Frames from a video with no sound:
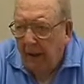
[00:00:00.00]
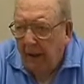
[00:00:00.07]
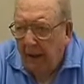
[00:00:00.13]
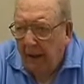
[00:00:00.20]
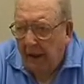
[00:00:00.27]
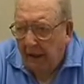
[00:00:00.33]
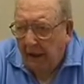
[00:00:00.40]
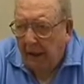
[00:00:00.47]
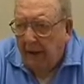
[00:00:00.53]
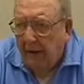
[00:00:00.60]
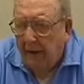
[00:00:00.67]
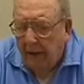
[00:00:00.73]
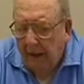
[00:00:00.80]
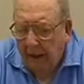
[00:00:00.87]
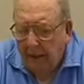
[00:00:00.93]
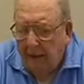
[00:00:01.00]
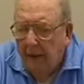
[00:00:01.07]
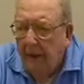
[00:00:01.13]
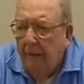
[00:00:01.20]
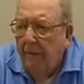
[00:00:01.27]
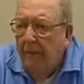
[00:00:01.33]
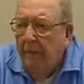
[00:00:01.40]
North yeah, Koreans. Okay. Yeah,
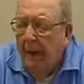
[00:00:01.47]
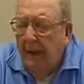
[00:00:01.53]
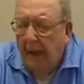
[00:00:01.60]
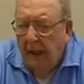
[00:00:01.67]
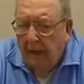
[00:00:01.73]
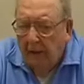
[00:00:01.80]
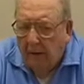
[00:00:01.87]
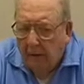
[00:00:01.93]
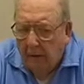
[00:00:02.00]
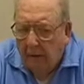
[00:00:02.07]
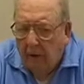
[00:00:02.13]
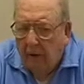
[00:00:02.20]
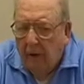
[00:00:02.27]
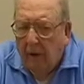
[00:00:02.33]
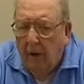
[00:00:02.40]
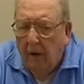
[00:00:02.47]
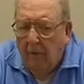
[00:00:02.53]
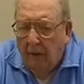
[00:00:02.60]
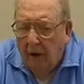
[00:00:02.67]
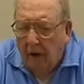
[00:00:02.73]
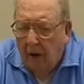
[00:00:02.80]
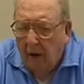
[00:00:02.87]
they had control of
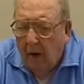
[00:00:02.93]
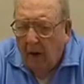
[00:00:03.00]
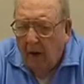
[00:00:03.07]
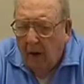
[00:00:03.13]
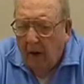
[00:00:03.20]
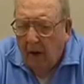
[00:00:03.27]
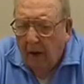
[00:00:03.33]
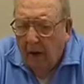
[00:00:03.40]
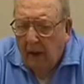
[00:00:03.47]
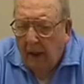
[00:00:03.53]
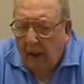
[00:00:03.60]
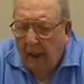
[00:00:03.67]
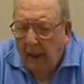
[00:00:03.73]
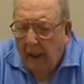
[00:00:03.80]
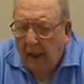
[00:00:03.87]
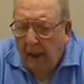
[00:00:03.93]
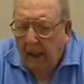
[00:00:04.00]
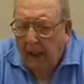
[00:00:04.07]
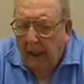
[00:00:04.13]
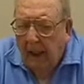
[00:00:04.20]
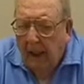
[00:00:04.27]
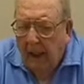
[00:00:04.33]
the harbor.
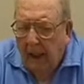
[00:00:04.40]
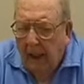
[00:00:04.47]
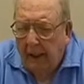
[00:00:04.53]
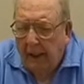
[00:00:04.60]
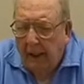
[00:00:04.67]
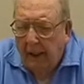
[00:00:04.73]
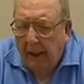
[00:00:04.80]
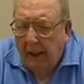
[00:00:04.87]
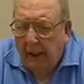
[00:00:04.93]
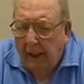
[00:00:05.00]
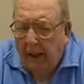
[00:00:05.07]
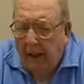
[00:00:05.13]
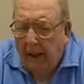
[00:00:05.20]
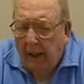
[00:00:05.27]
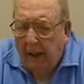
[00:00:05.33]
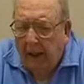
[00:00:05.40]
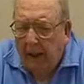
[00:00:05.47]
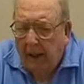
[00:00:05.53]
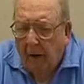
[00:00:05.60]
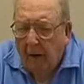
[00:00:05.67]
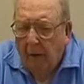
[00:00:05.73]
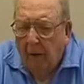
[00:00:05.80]
And uh,
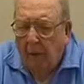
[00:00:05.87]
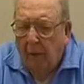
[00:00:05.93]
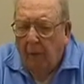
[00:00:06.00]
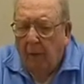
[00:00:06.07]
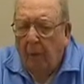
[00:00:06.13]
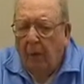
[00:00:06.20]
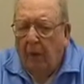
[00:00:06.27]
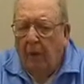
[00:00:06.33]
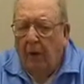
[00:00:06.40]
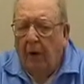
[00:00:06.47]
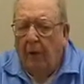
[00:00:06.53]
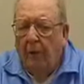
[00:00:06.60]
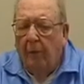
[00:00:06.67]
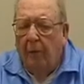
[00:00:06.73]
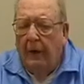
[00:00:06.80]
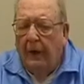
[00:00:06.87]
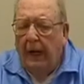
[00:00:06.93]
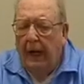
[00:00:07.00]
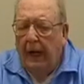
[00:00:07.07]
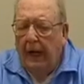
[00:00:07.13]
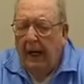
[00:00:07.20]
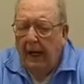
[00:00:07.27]
what we
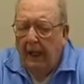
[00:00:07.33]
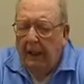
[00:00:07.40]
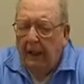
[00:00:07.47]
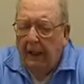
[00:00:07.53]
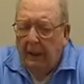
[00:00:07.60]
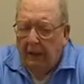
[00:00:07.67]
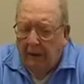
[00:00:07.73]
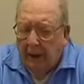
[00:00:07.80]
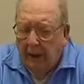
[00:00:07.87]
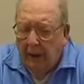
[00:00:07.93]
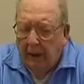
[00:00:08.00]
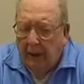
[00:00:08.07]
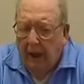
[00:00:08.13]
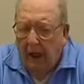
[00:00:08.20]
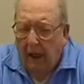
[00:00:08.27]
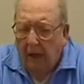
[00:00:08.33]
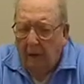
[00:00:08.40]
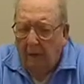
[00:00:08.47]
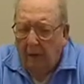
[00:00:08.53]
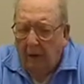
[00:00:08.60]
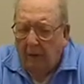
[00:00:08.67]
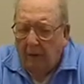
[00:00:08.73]
had at that
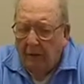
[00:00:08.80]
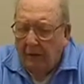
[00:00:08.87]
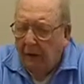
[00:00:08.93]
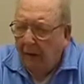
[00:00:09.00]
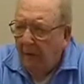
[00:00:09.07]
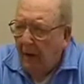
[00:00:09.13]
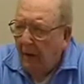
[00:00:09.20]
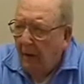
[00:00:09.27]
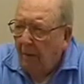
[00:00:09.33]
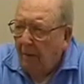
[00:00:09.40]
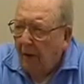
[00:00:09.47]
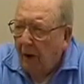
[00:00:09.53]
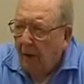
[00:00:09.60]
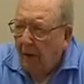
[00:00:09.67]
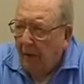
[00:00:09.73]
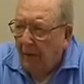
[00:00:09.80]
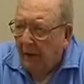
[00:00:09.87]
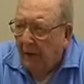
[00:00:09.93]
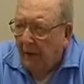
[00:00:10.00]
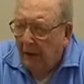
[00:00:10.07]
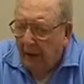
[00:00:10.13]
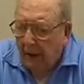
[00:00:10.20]
time was a
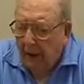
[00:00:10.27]
bombardment.